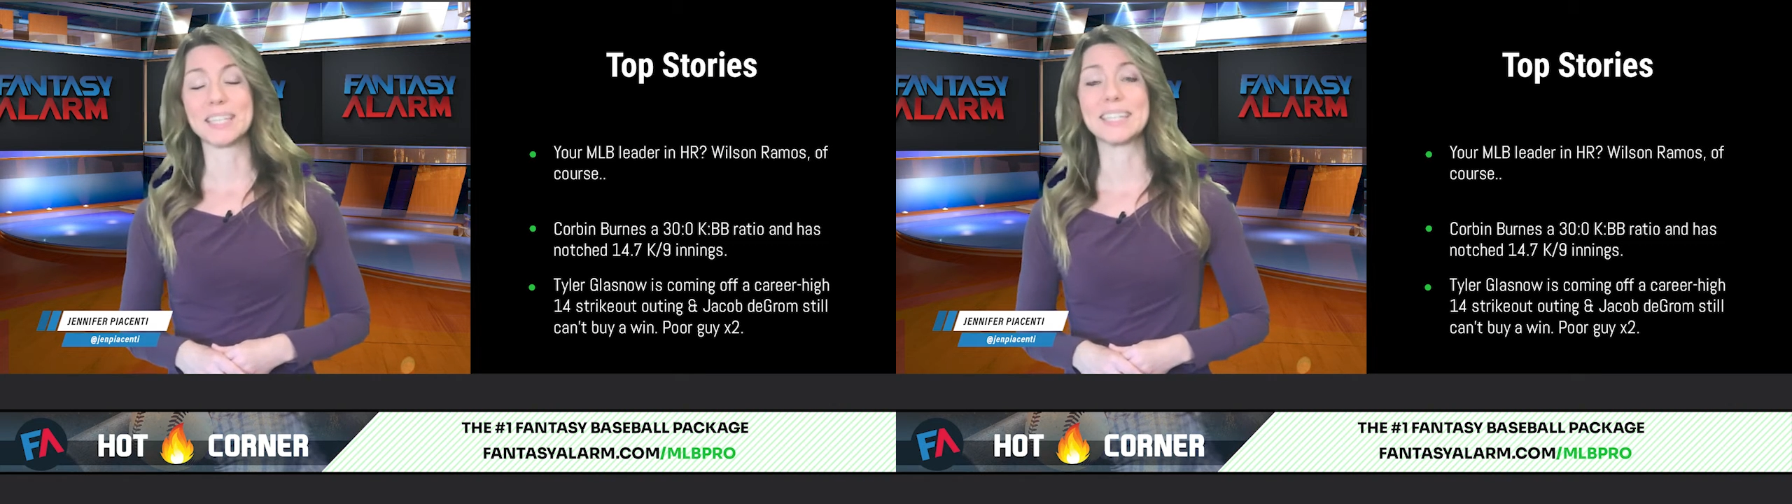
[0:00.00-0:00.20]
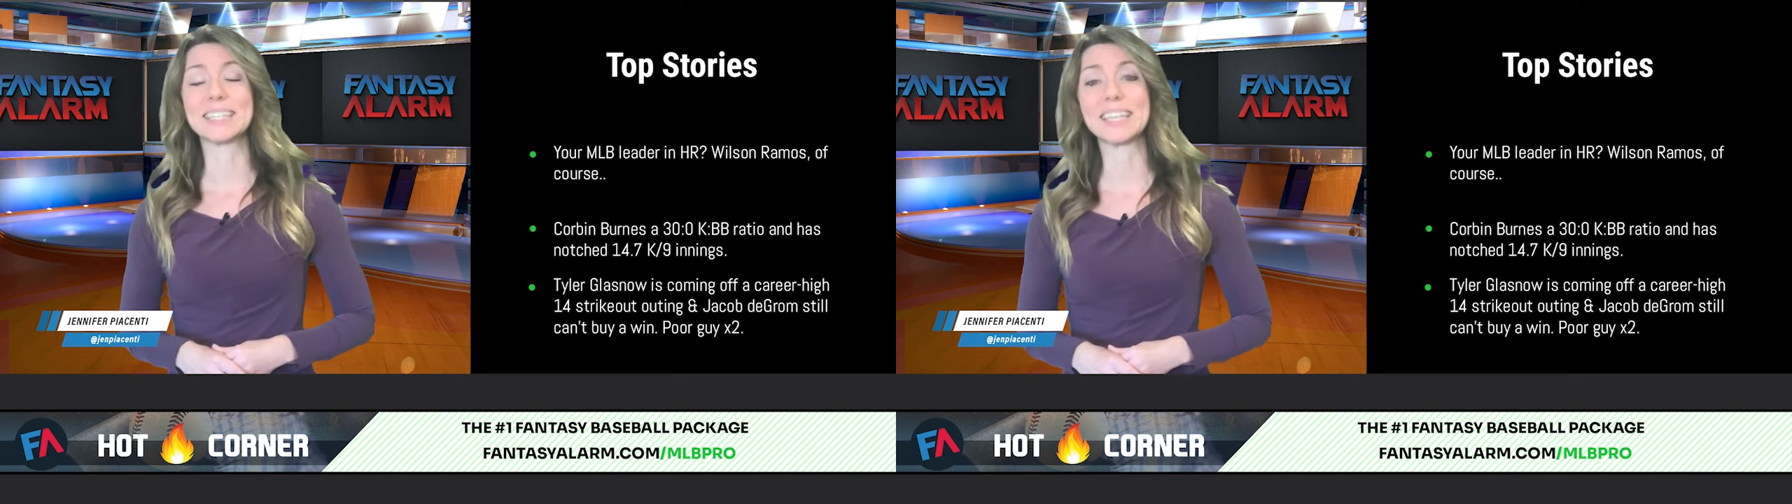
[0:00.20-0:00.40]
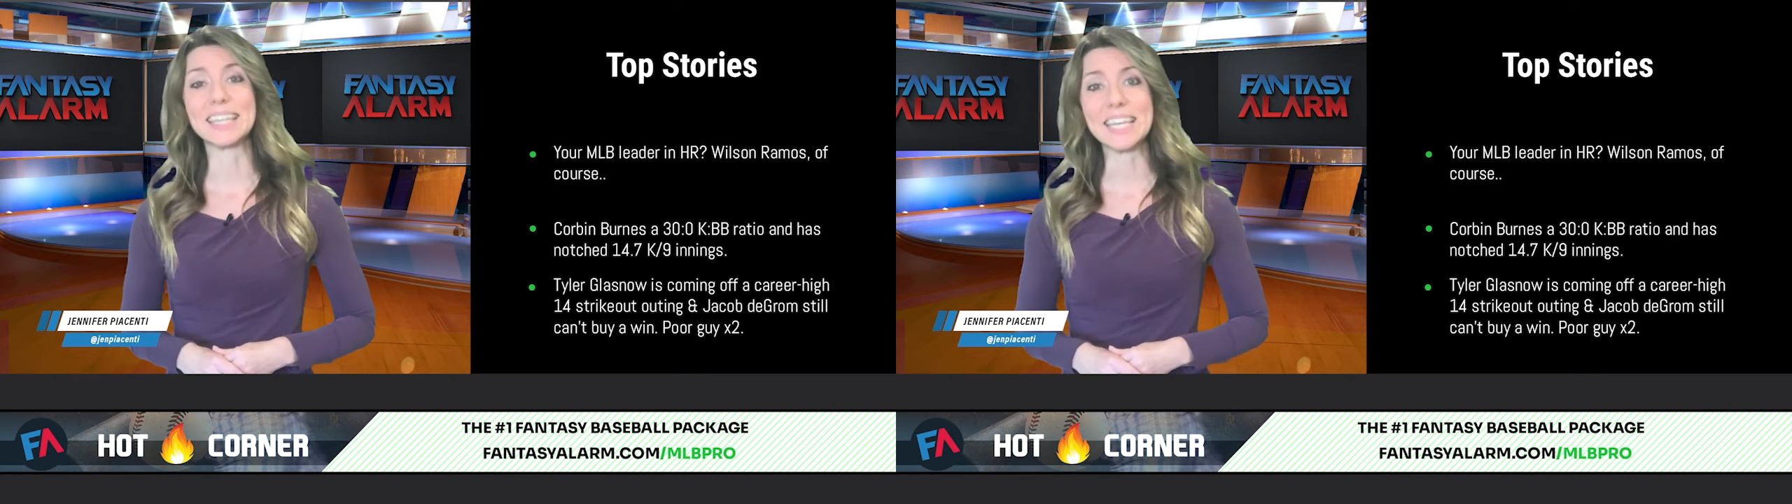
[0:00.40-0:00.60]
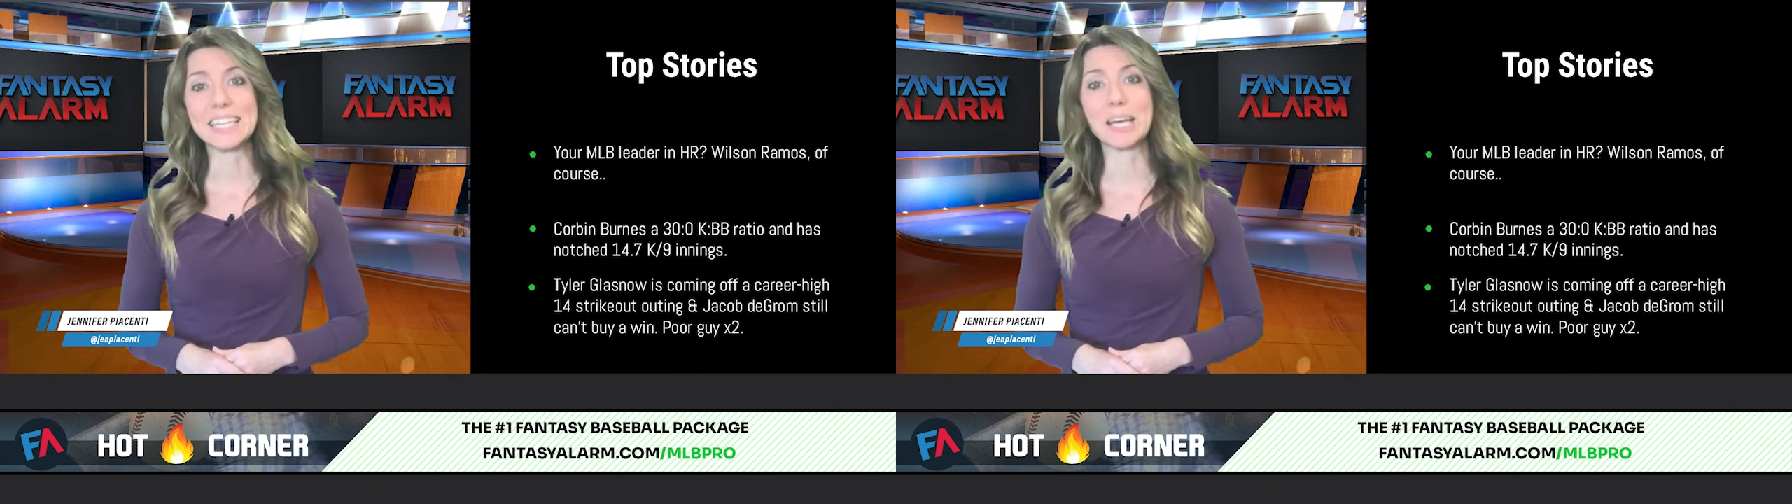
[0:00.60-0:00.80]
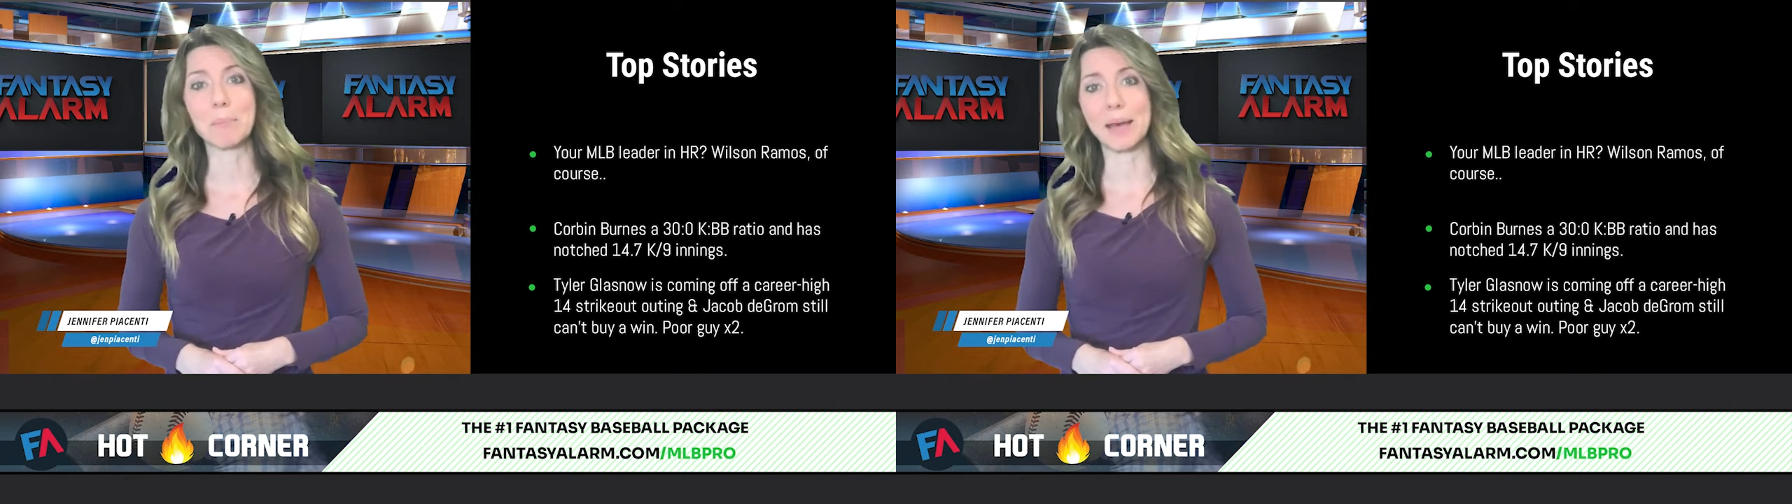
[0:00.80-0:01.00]
is his
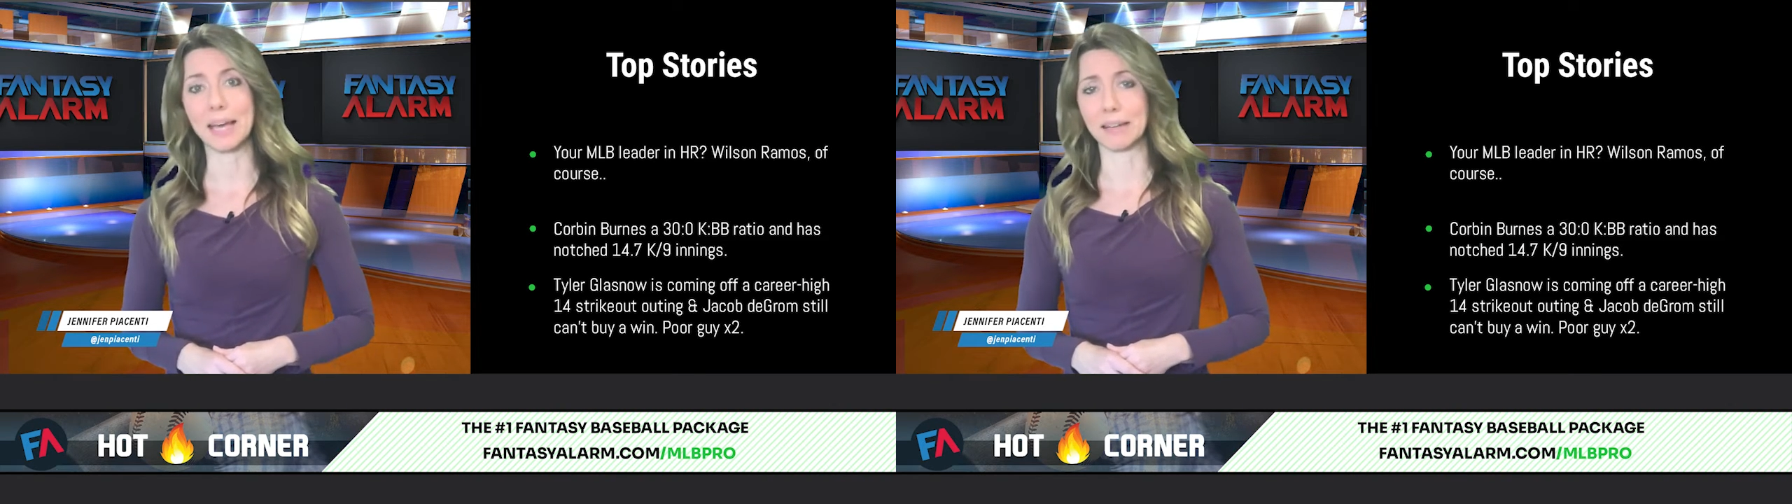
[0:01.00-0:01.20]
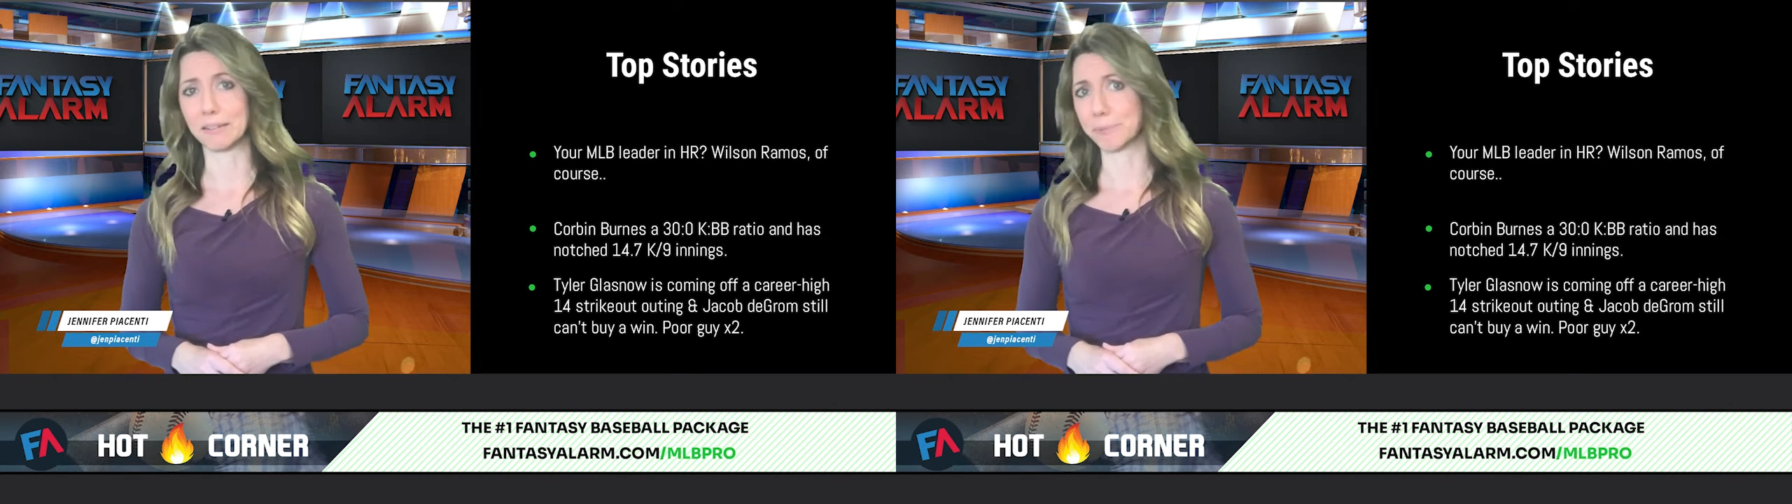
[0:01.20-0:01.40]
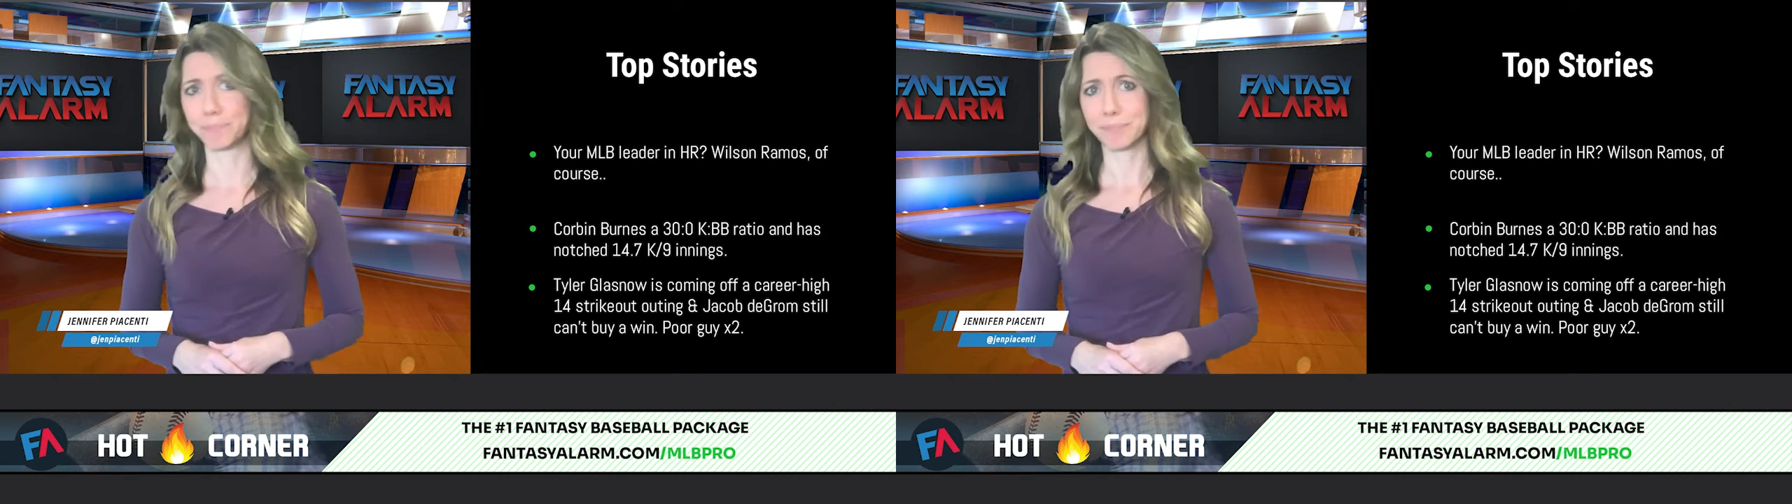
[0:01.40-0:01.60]
elite command.